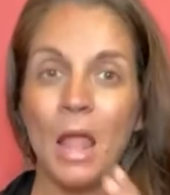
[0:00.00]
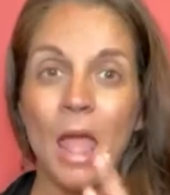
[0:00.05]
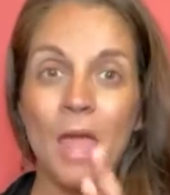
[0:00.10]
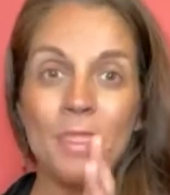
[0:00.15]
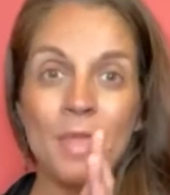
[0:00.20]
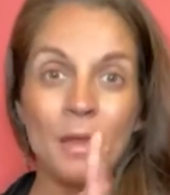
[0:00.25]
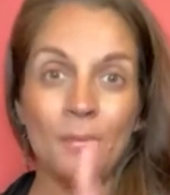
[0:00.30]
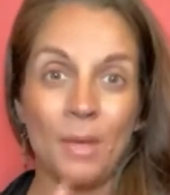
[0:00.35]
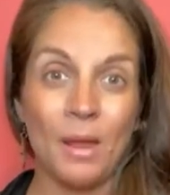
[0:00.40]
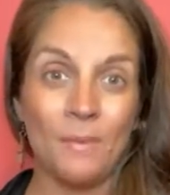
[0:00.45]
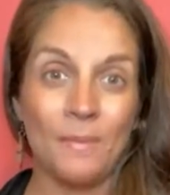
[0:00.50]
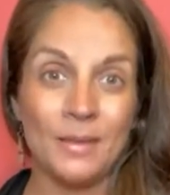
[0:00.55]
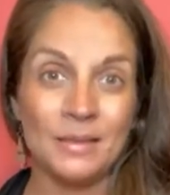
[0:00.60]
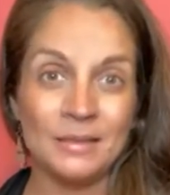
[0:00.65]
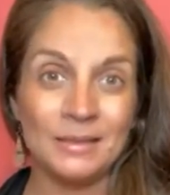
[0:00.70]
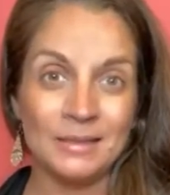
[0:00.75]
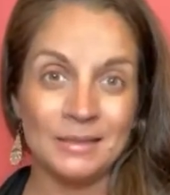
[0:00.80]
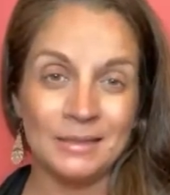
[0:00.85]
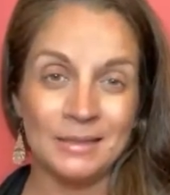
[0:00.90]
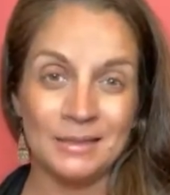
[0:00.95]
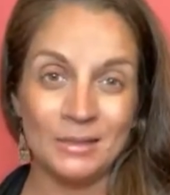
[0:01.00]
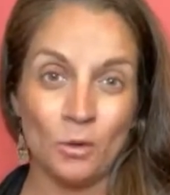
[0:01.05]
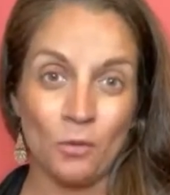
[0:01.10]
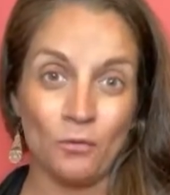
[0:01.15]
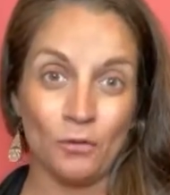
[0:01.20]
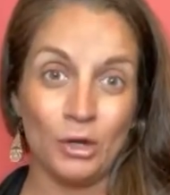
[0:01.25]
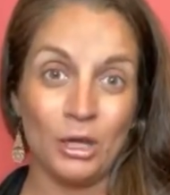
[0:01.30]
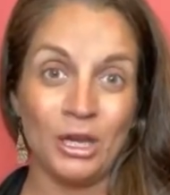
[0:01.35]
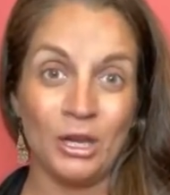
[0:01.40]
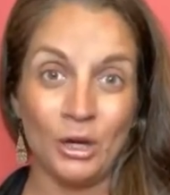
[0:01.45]
and then my business is
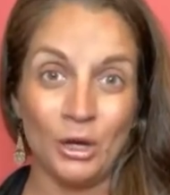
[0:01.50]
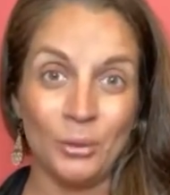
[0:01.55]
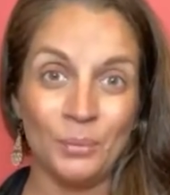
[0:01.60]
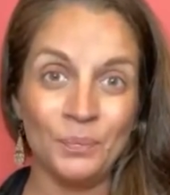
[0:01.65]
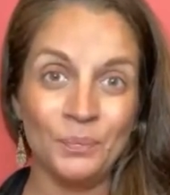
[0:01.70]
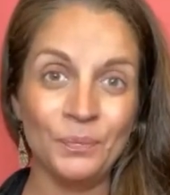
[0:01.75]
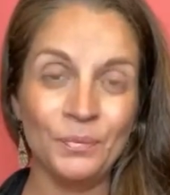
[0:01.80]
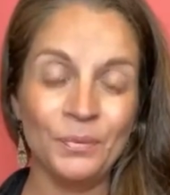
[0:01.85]
over here.